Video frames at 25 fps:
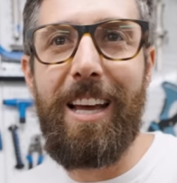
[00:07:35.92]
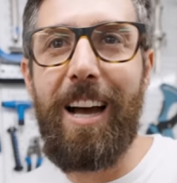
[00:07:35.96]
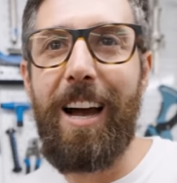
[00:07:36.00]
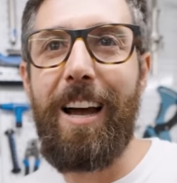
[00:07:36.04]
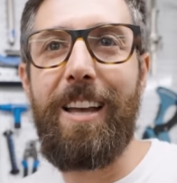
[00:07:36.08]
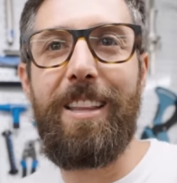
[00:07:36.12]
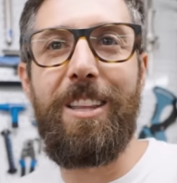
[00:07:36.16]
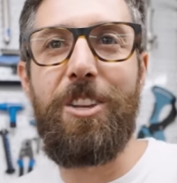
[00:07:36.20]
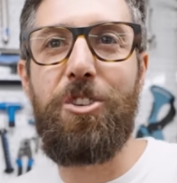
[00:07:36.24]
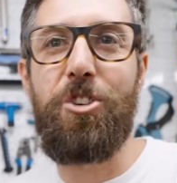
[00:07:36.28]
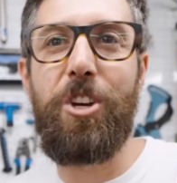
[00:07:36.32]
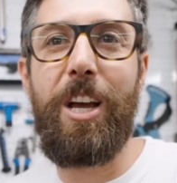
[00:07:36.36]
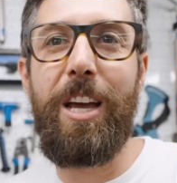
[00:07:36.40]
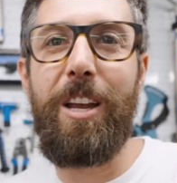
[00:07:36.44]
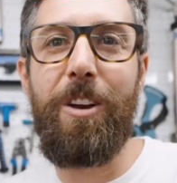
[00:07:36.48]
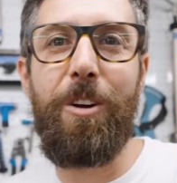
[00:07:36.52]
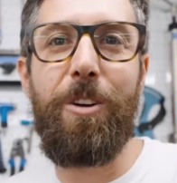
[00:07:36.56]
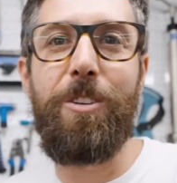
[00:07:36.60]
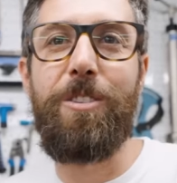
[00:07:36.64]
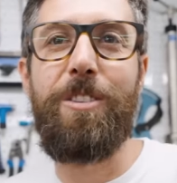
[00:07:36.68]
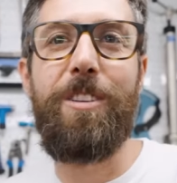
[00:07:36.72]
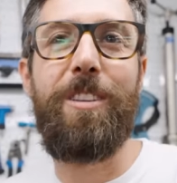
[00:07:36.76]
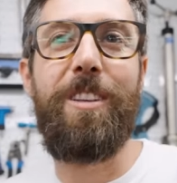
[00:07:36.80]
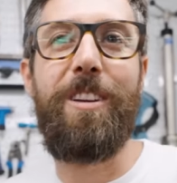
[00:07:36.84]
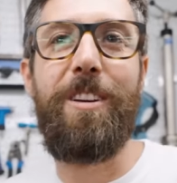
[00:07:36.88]
guide the chain
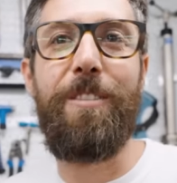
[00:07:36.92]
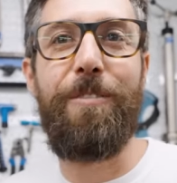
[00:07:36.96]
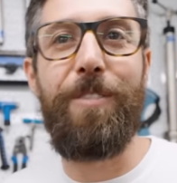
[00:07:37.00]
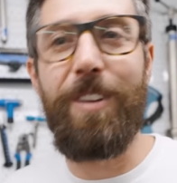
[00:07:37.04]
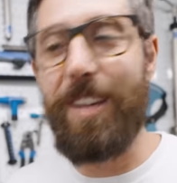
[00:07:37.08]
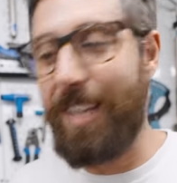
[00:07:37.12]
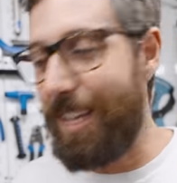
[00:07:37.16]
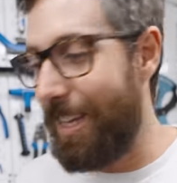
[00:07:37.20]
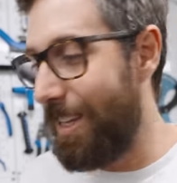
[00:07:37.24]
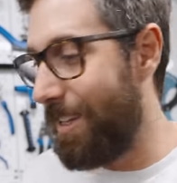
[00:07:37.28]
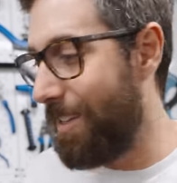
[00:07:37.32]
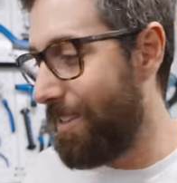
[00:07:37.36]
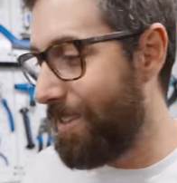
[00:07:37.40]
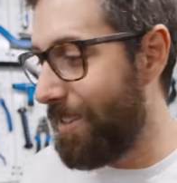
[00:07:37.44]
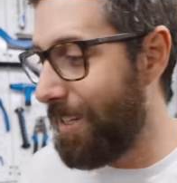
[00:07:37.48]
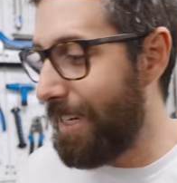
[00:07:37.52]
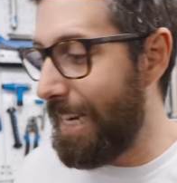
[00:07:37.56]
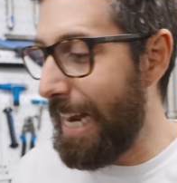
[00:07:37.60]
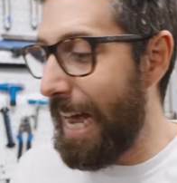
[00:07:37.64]
onto the different gears.